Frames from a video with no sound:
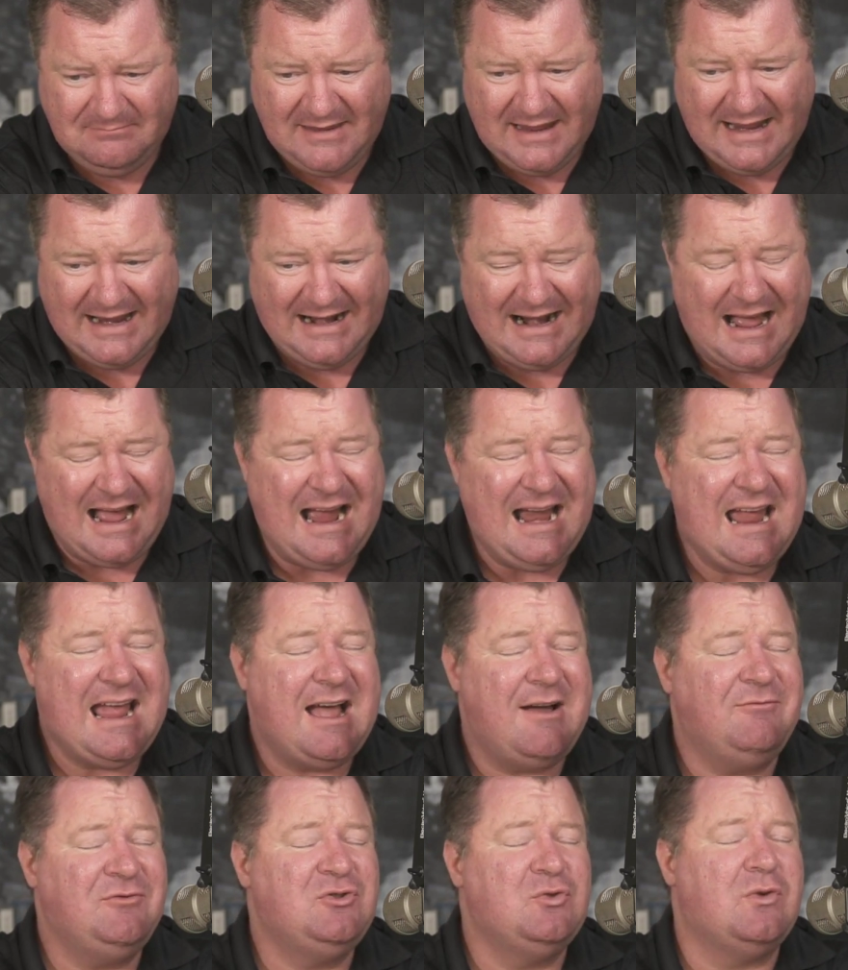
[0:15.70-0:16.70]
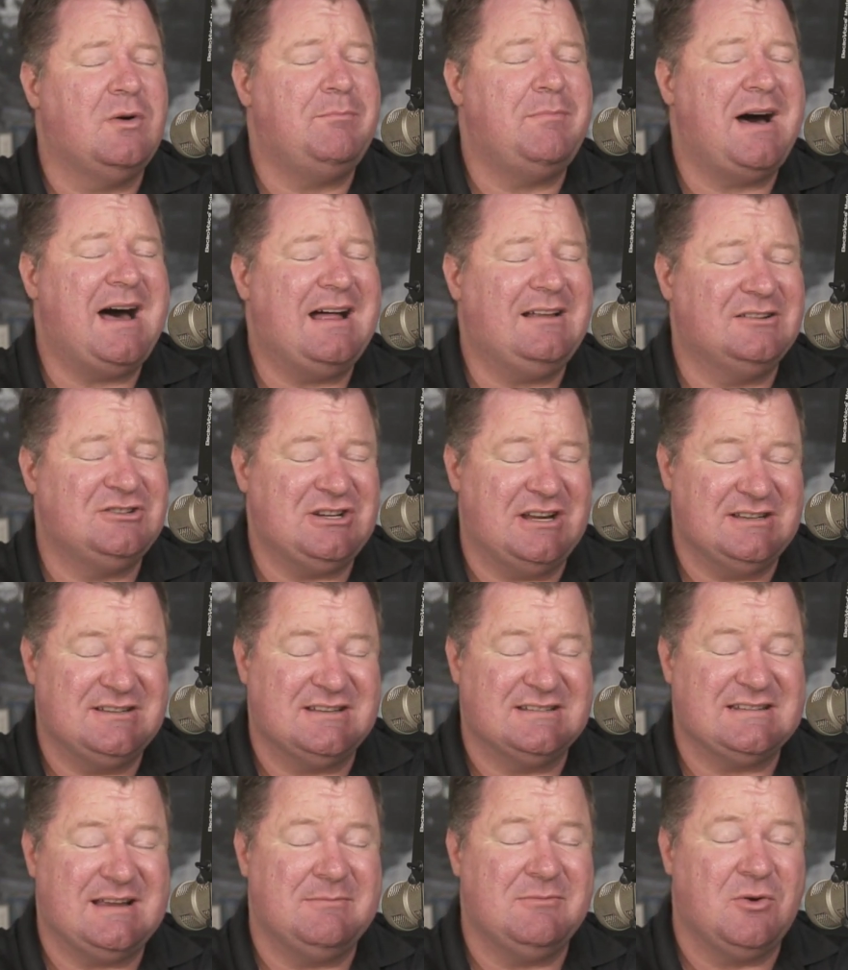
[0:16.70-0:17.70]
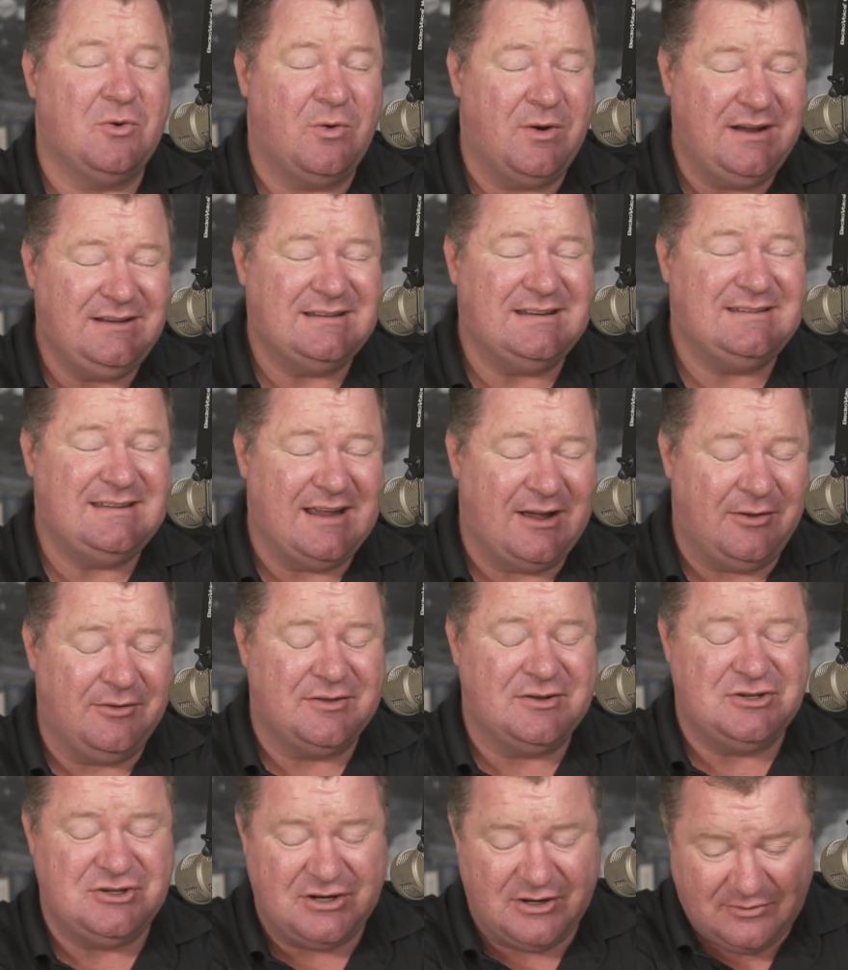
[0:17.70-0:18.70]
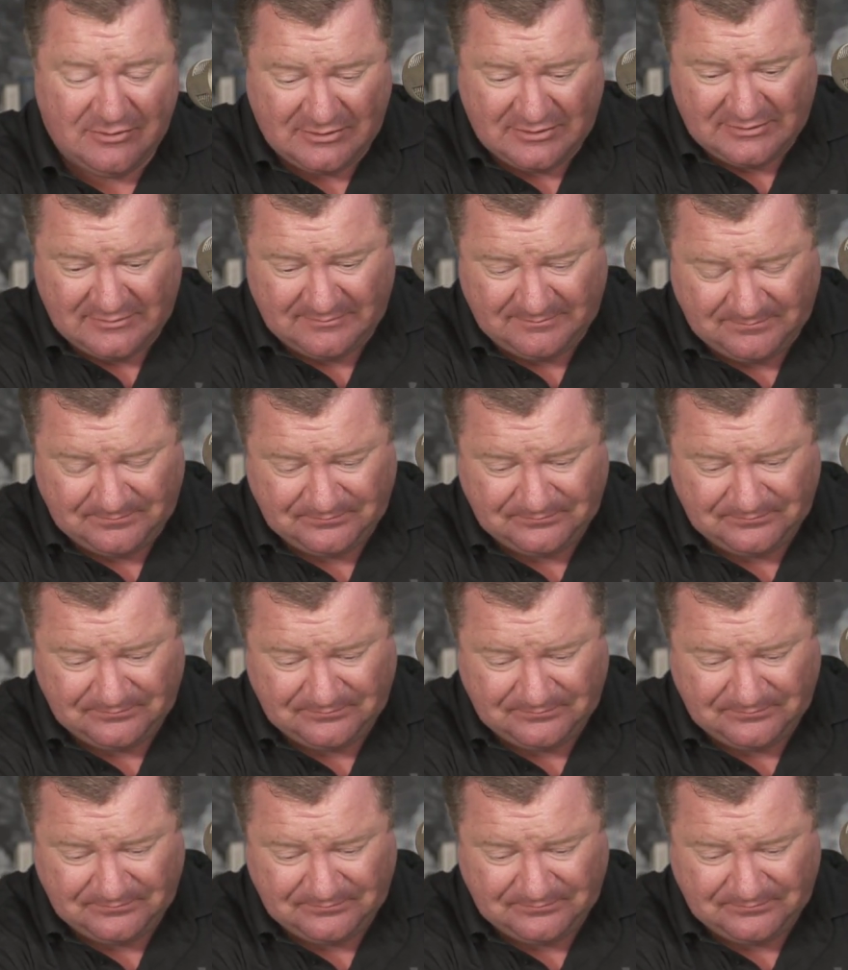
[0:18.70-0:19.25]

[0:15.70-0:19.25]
And I have to apologize because I'm going to tell the joke.